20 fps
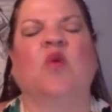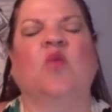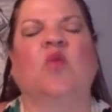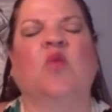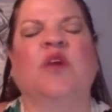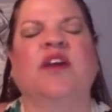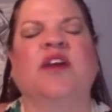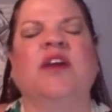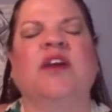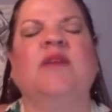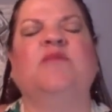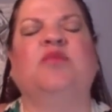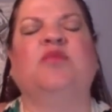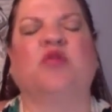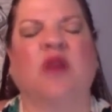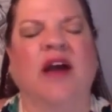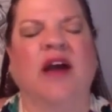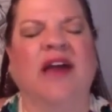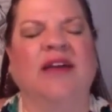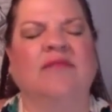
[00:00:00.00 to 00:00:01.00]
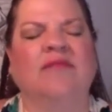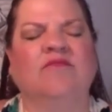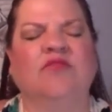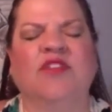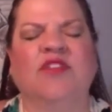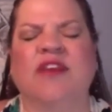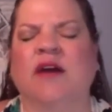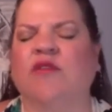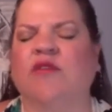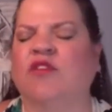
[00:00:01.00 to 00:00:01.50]
We pray
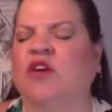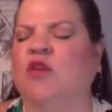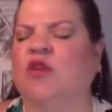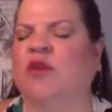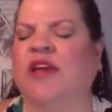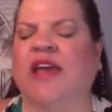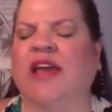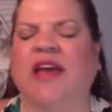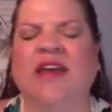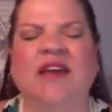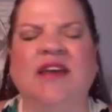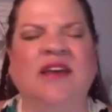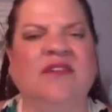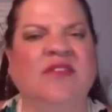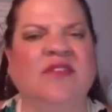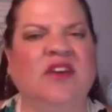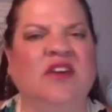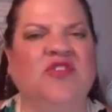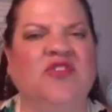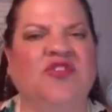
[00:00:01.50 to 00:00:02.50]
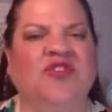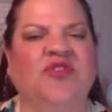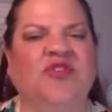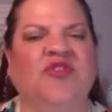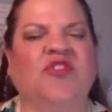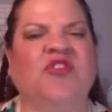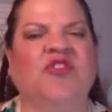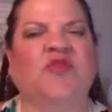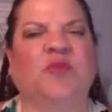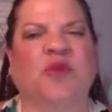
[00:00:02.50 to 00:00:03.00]
without knowing any of the issues.
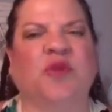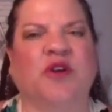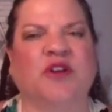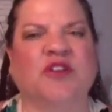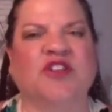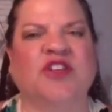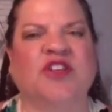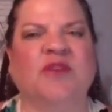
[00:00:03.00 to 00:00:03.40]
This prayer team